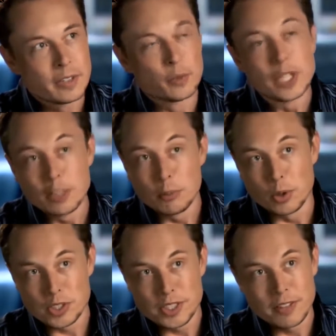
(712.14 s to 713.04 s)
really
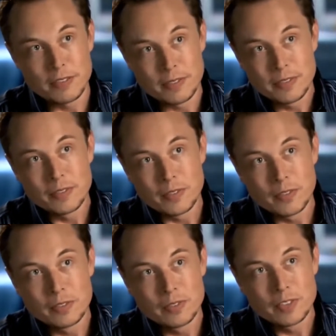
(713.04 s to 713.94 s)
important stuff
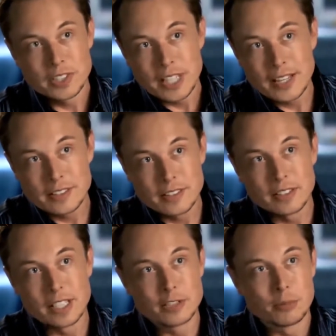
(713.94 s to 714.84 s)
stays
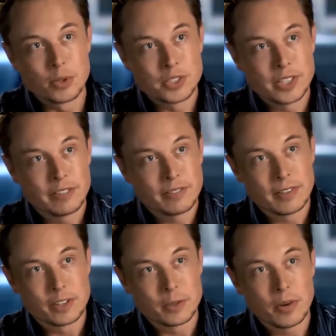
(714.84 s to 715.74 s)
and the less important stuff
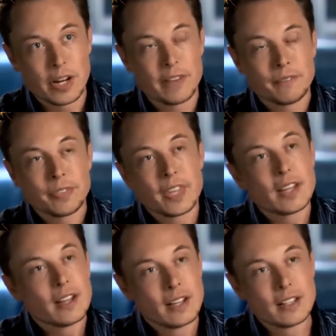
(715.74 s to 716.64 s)
goes away.
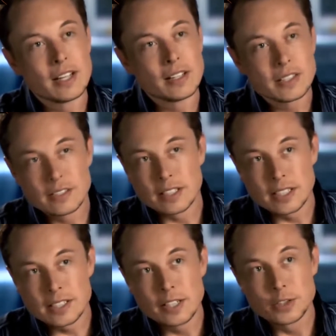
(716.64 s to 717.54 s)
And now
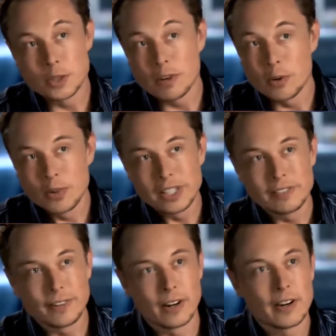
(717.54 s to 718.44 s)
let's say you zoom out
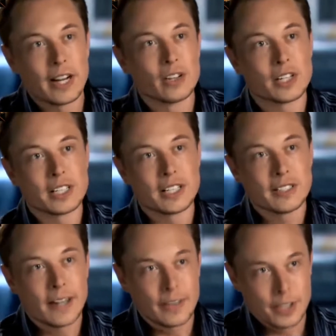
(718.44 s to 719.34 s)
really far and look at the
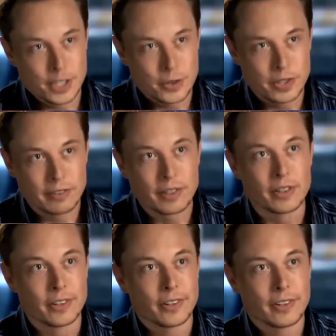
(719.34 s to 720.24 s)
entire history of
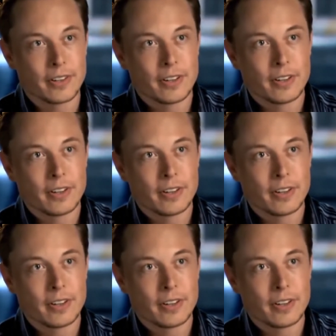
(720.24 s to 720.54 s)
Earth,